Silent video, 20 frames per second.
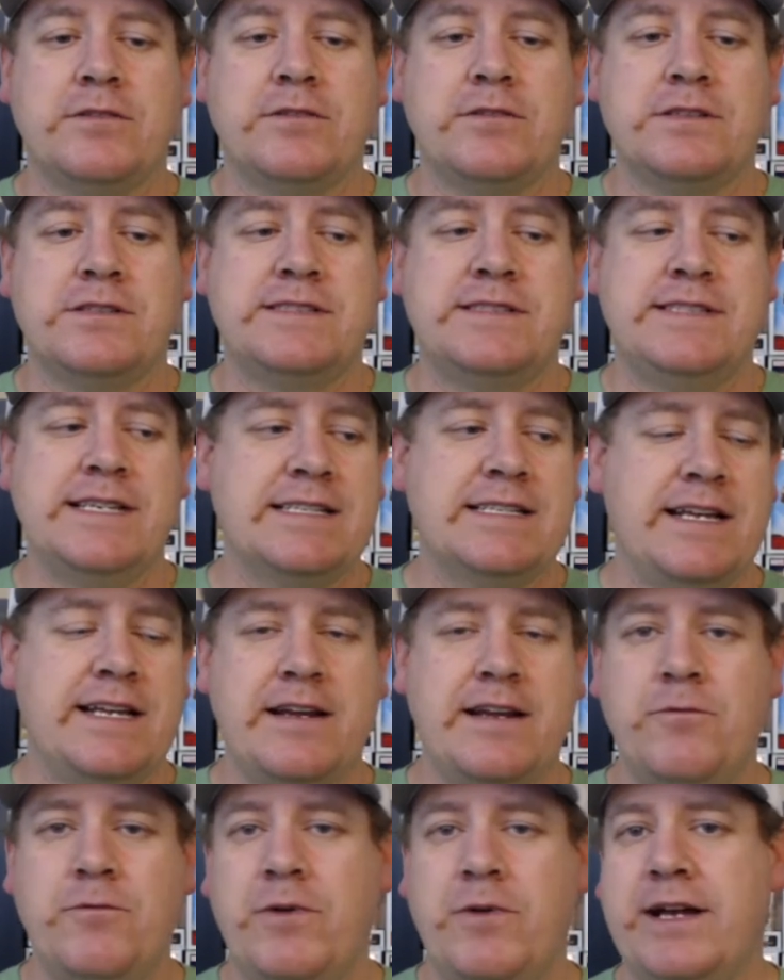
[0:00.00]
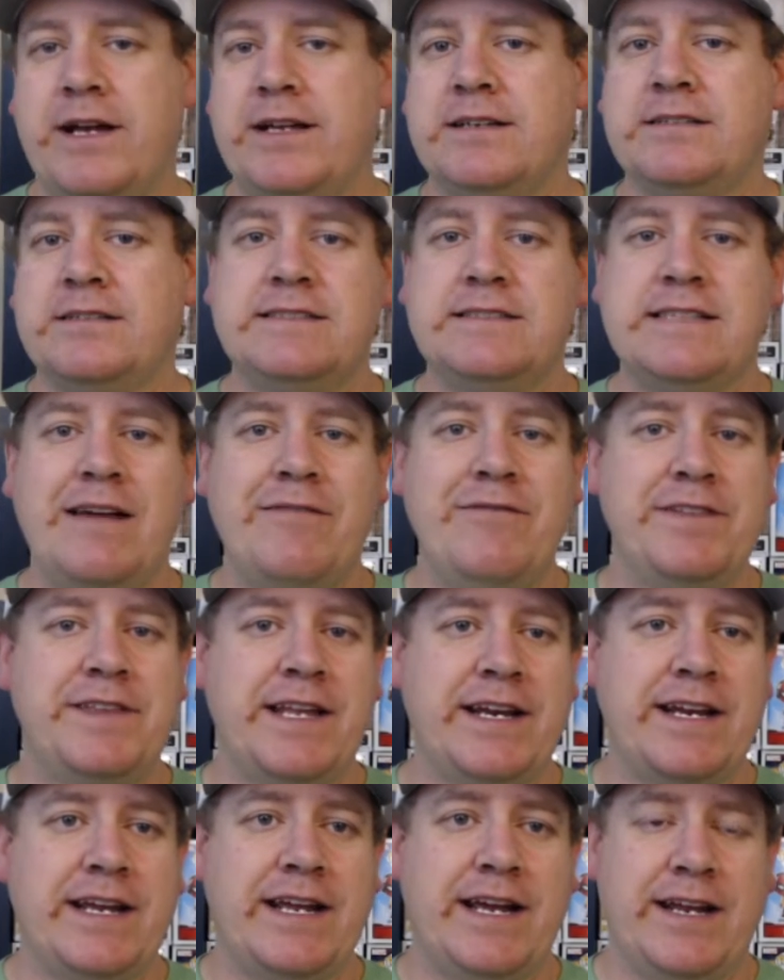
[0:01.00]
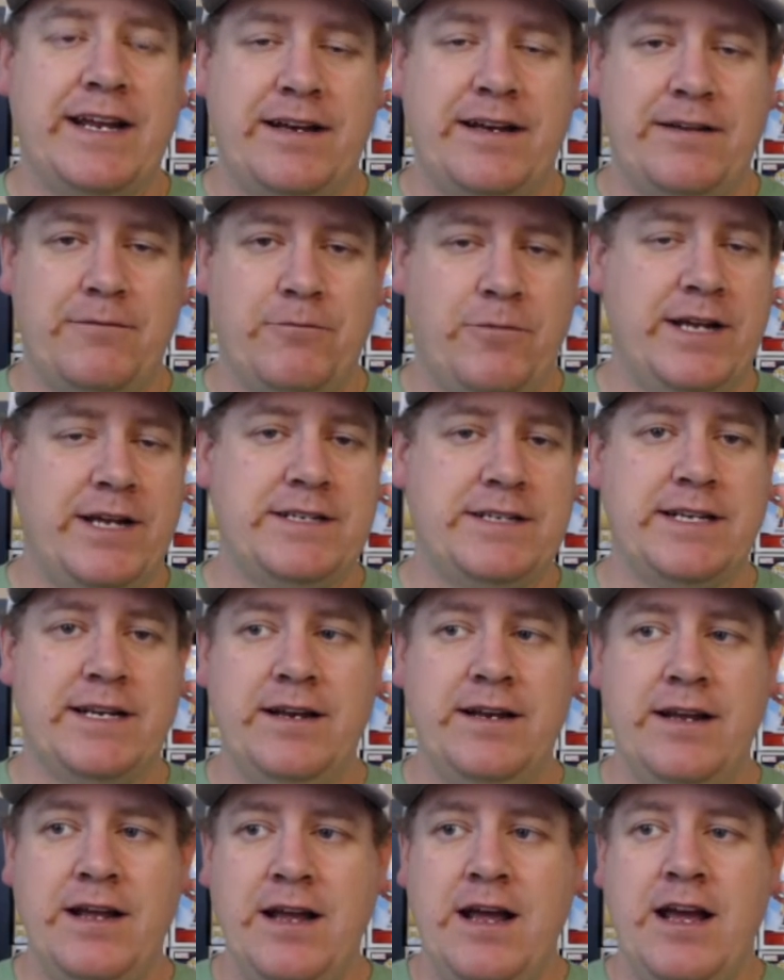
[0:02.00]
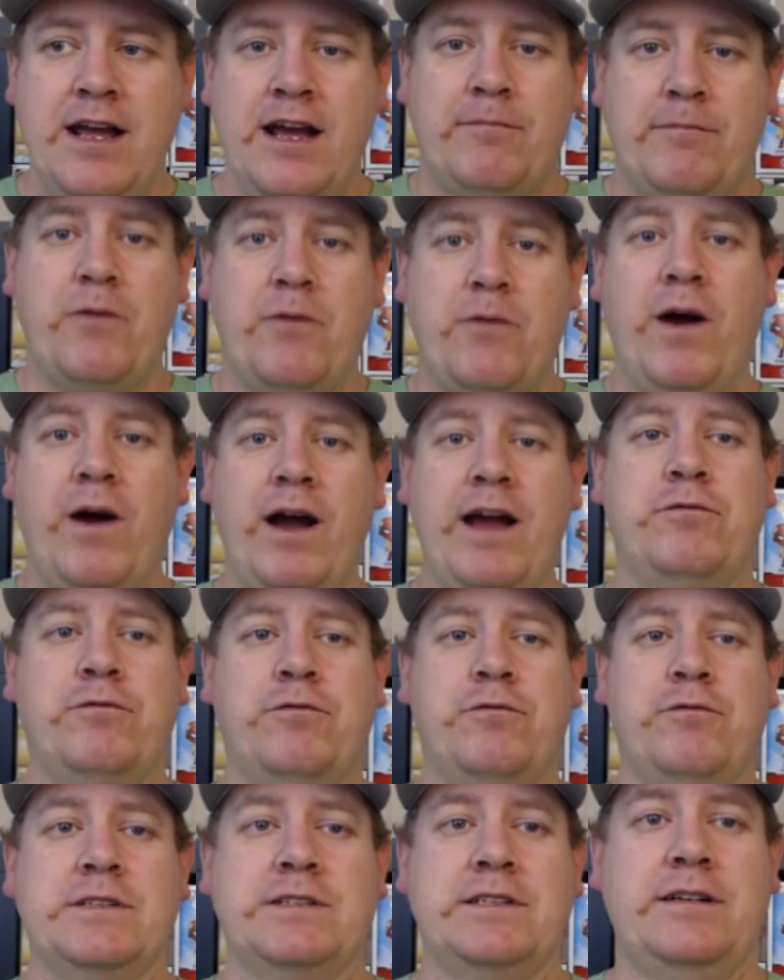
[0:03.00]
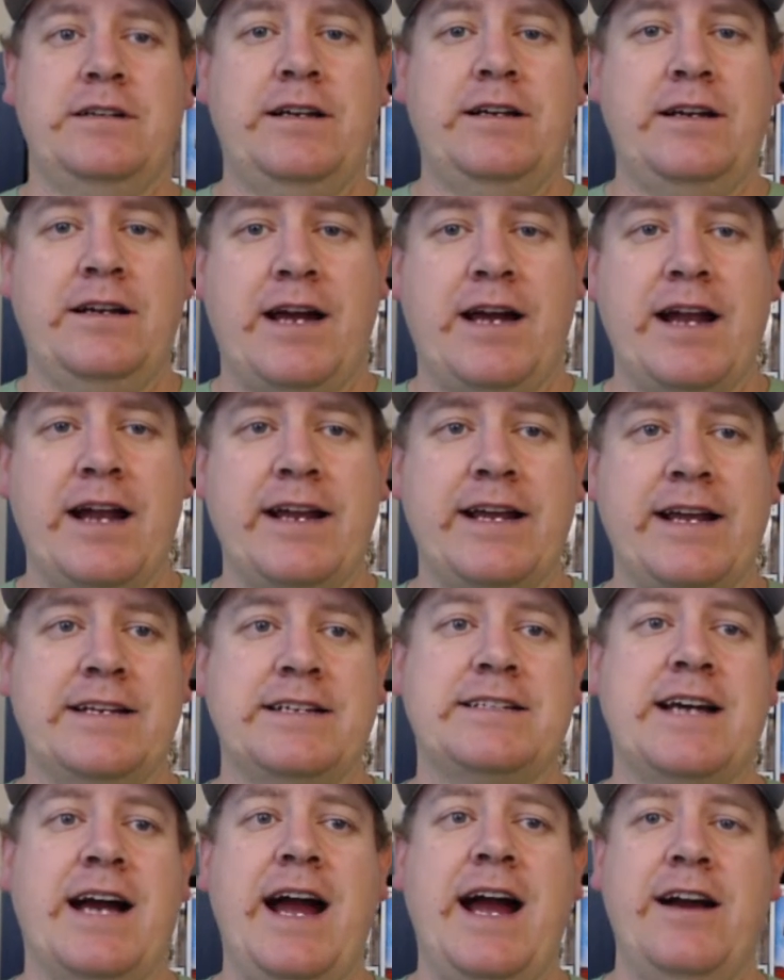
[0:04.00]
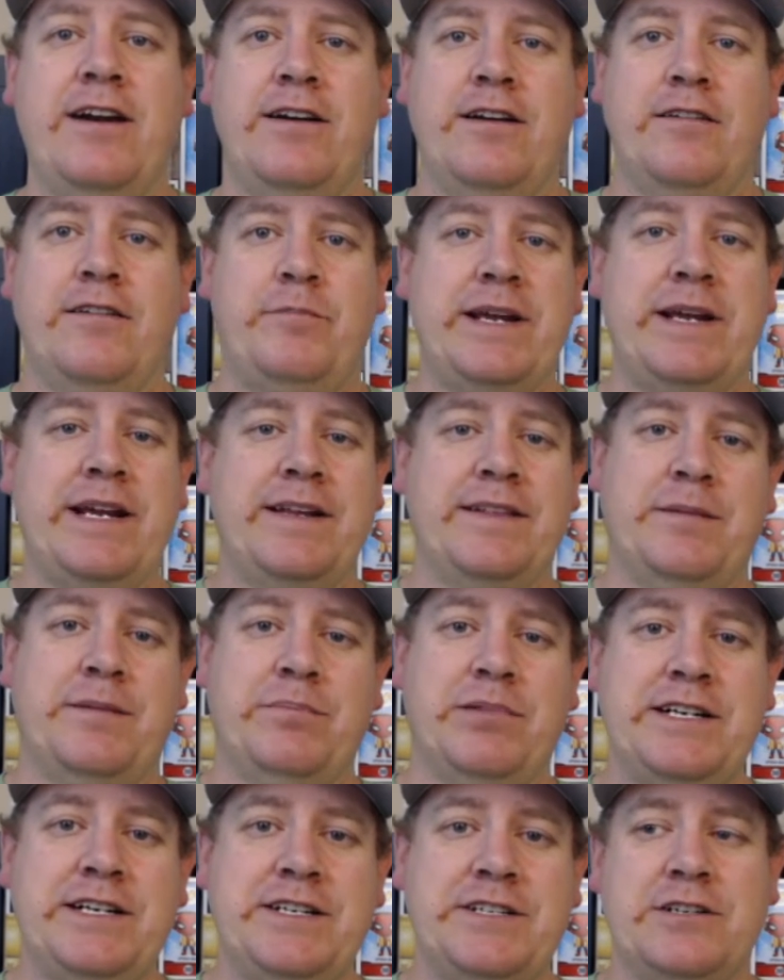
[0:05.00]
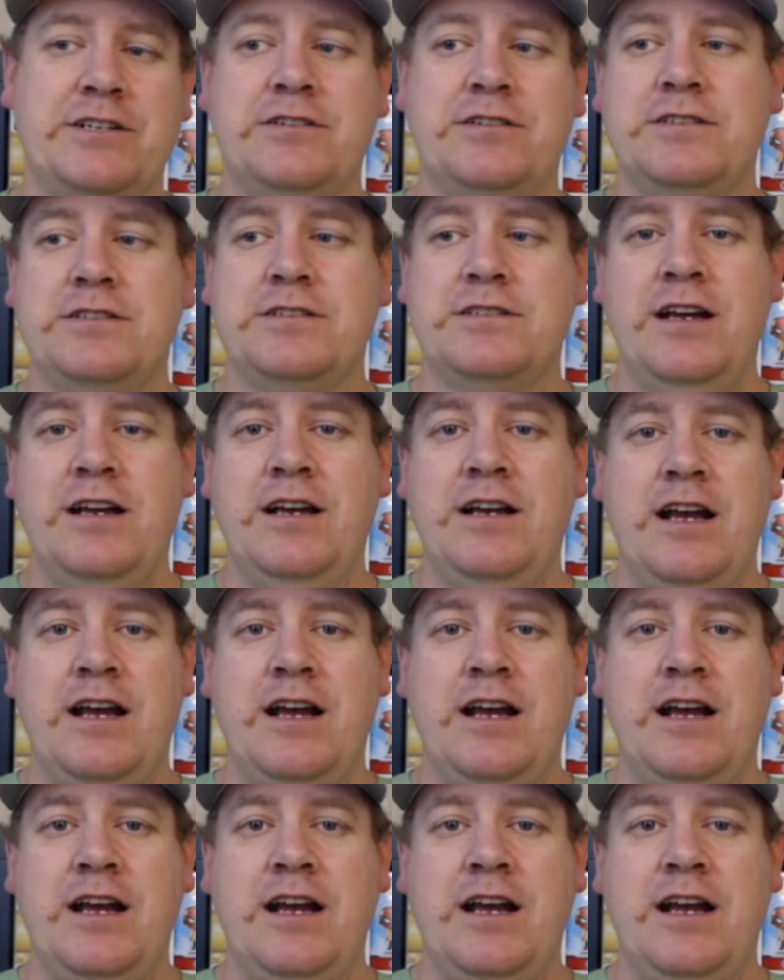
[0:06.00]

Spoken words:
Sixth inning went, seventh inning went, and my wife was kind of getting tired of being in the bleachers.